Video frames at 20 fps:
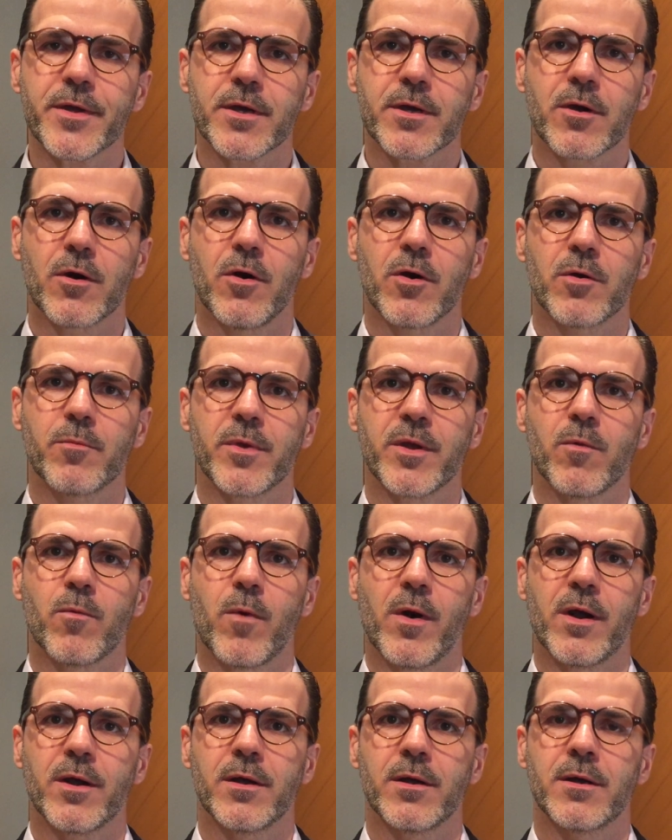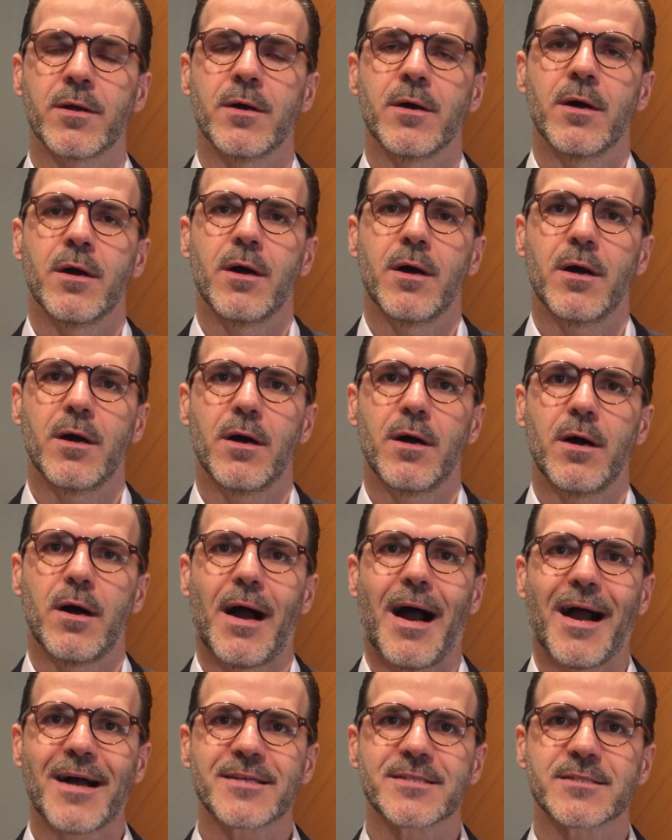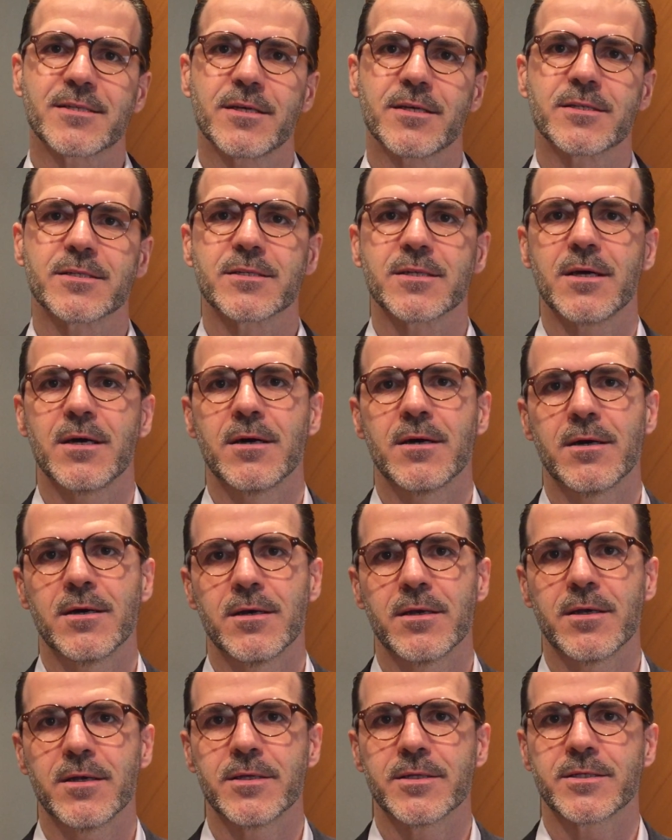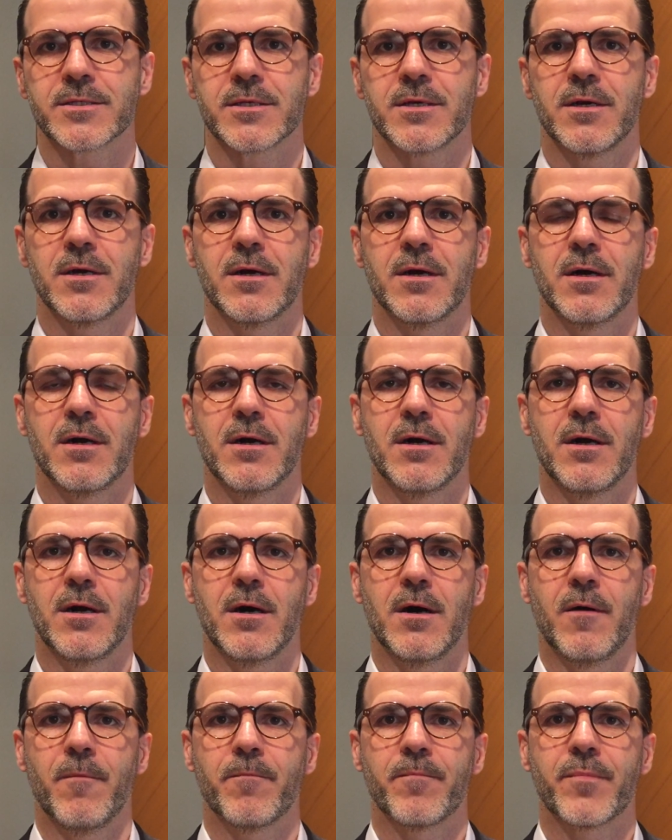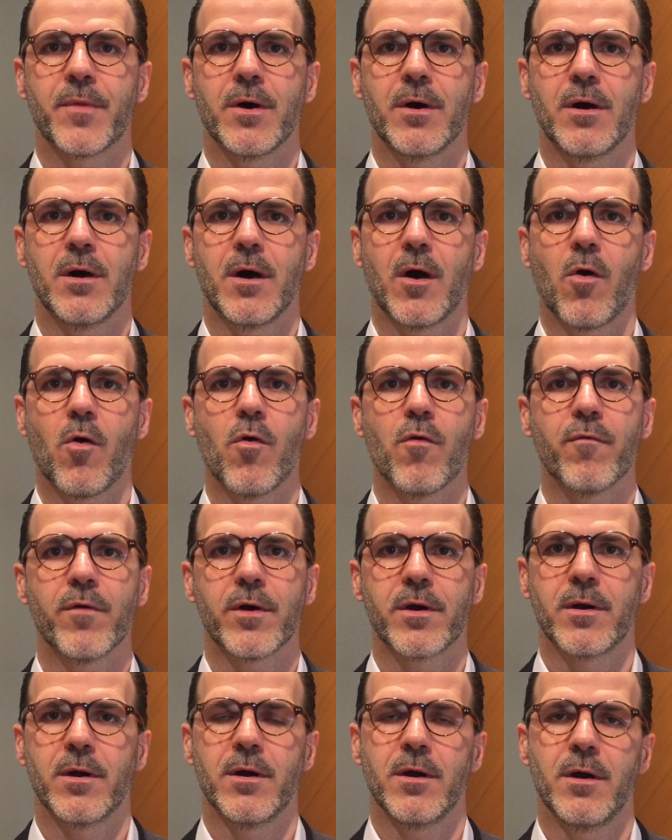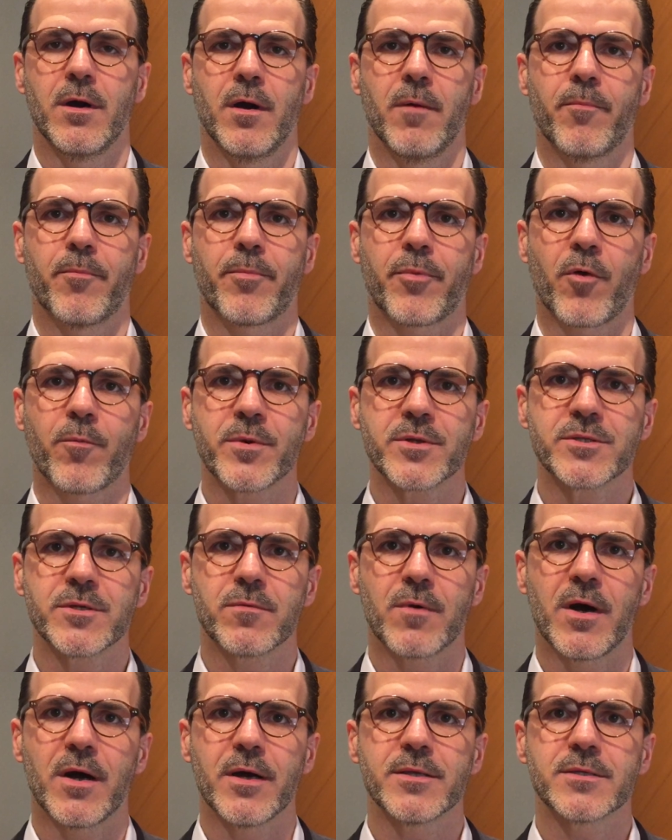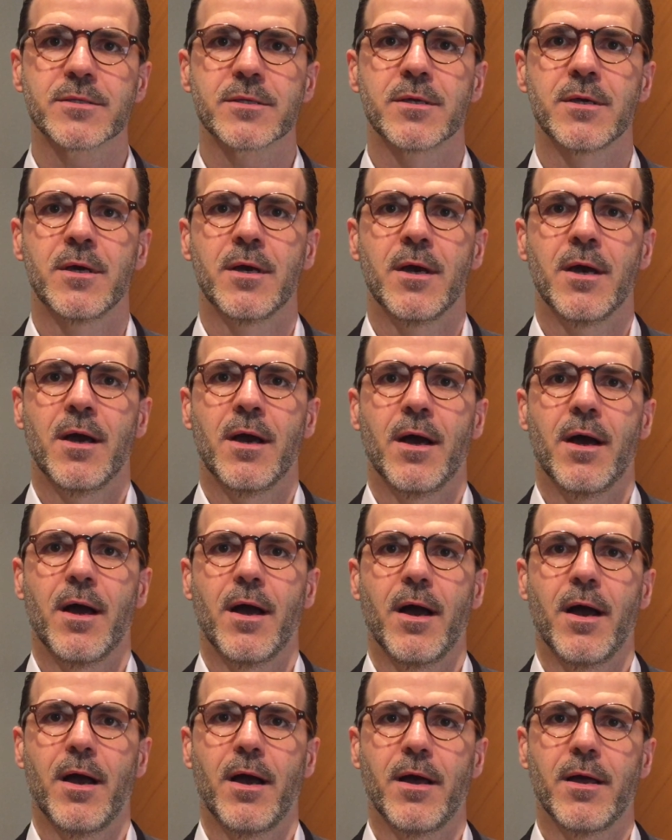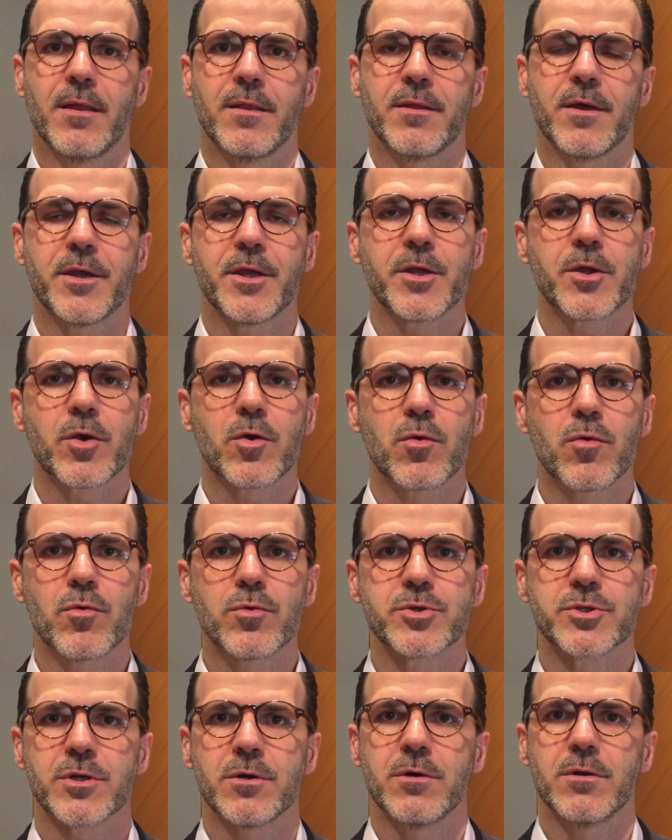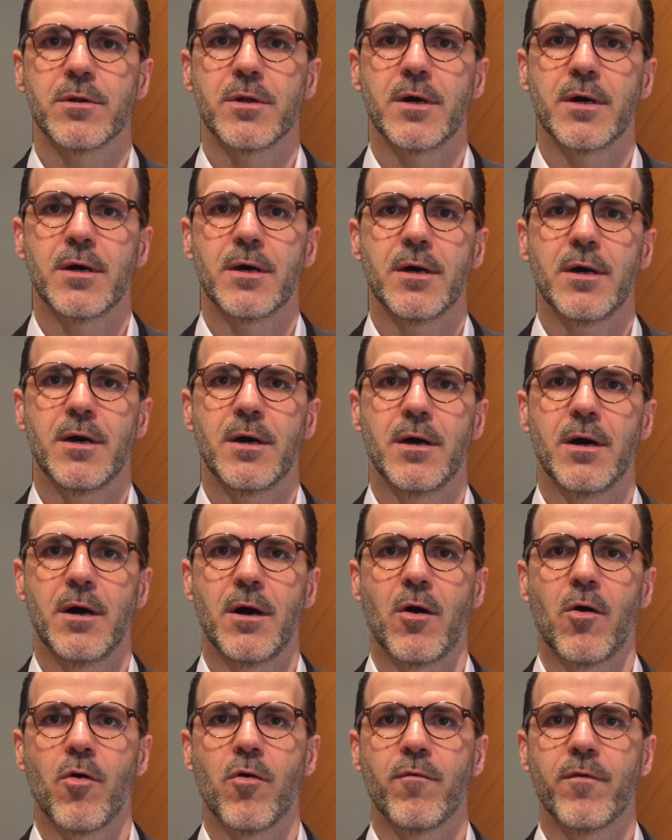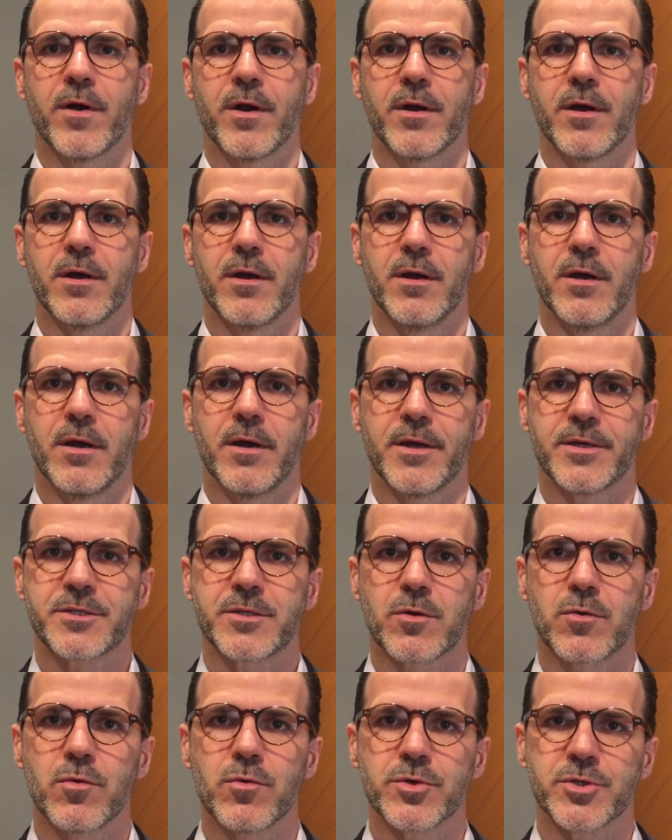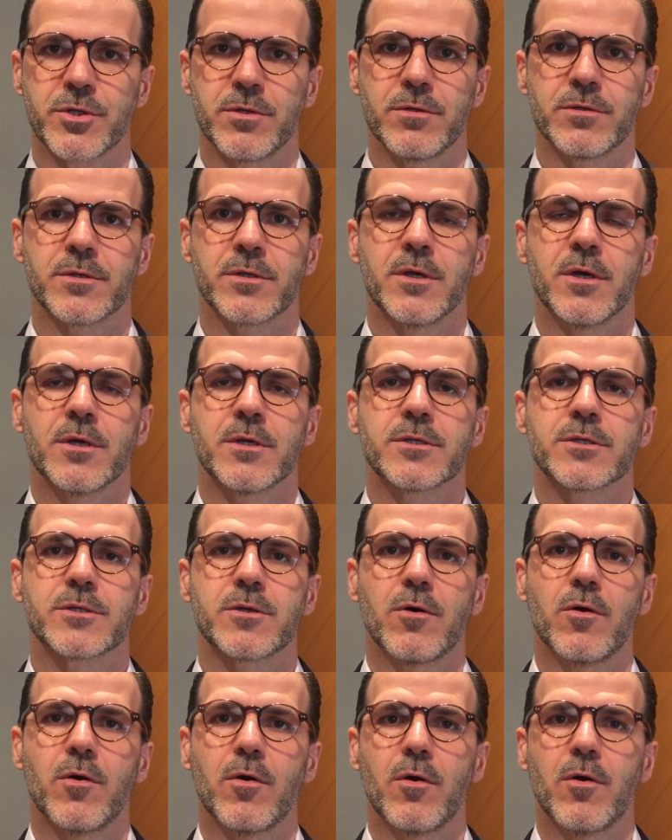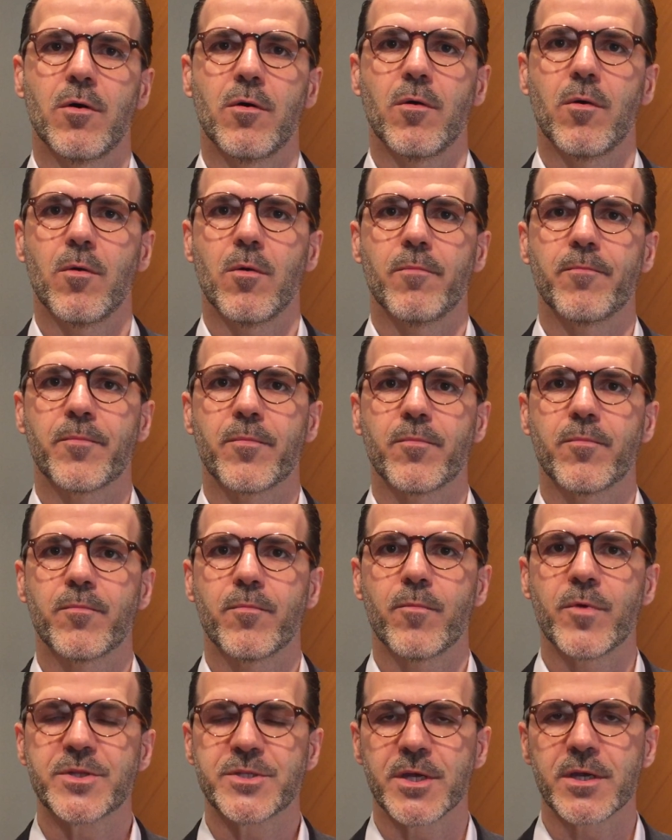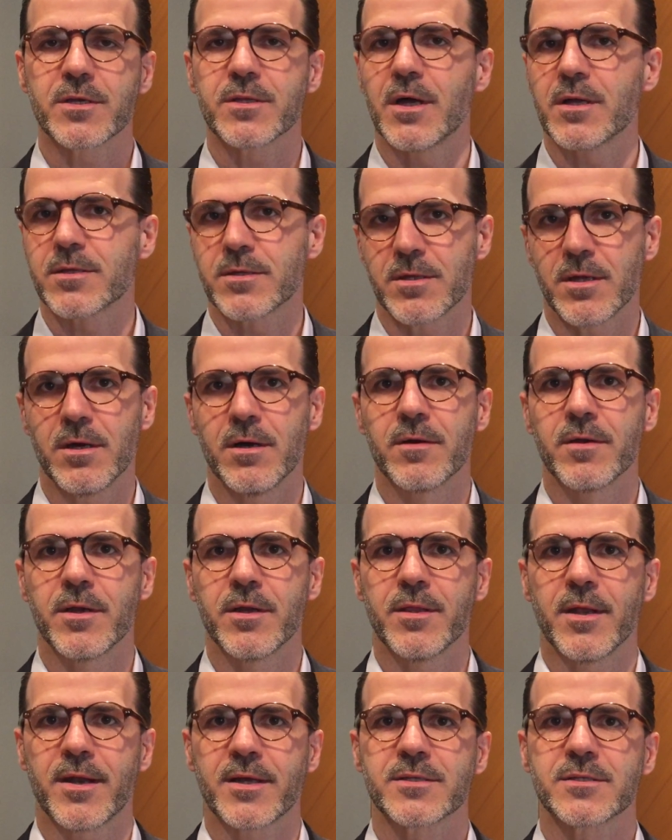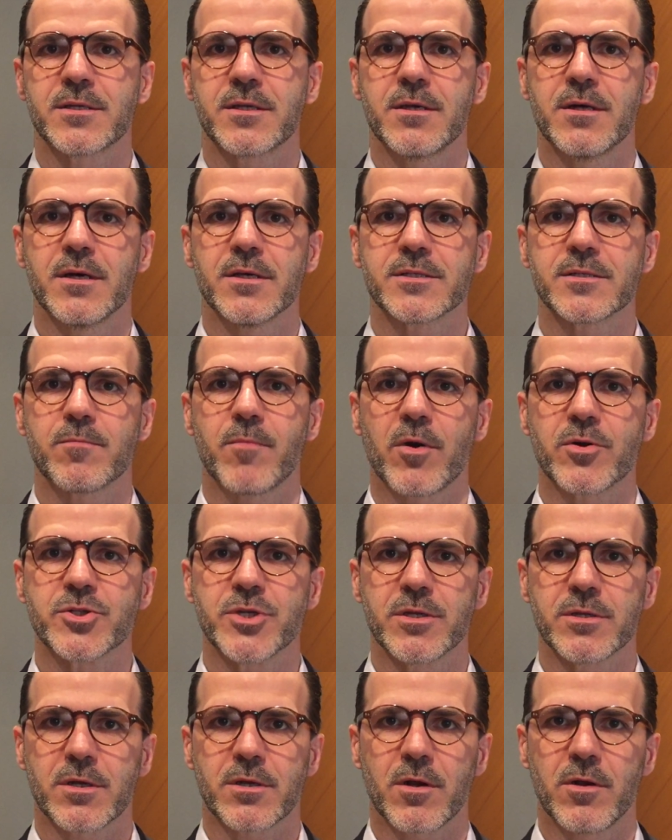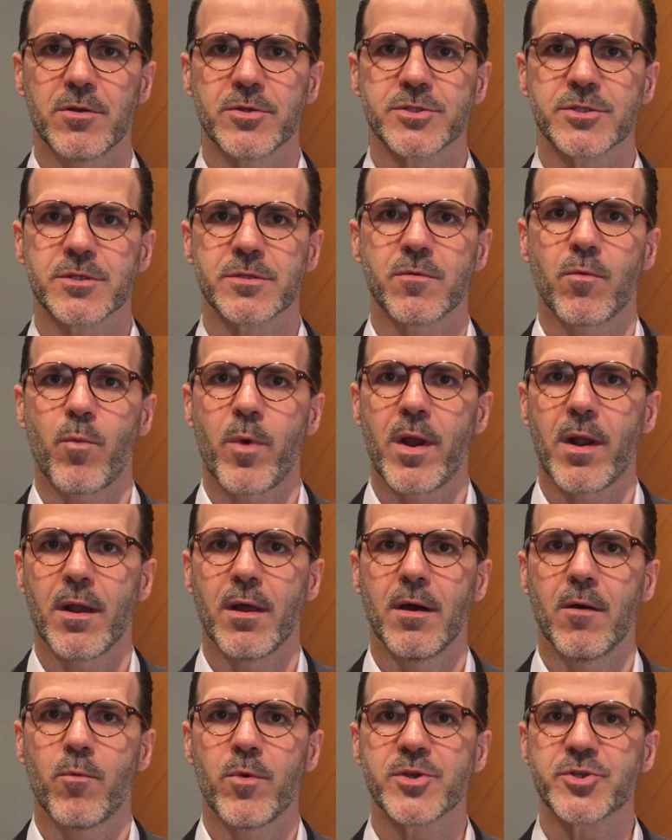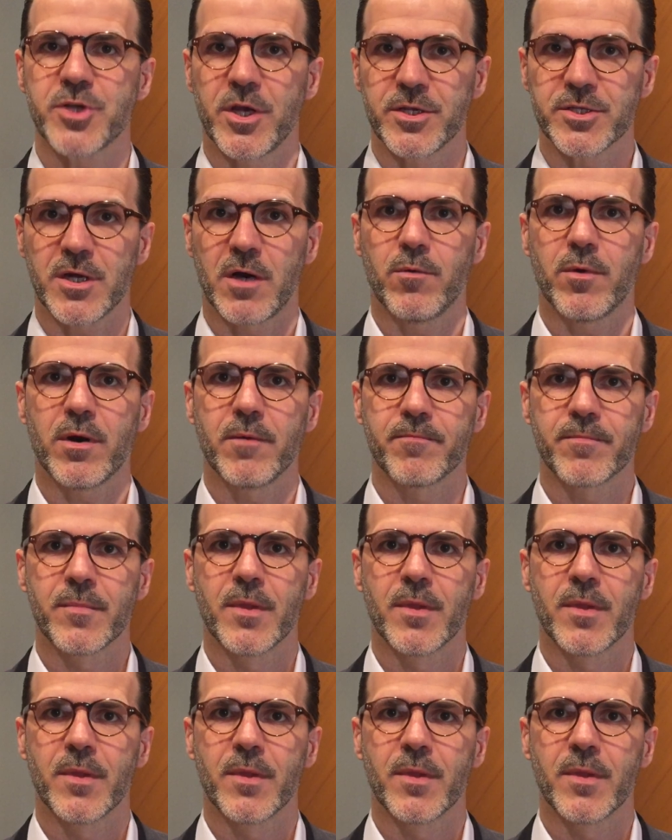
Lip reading: economy where access is over property rights and inclusion over exclusion. So we think that in the next years, blockchain technology will change our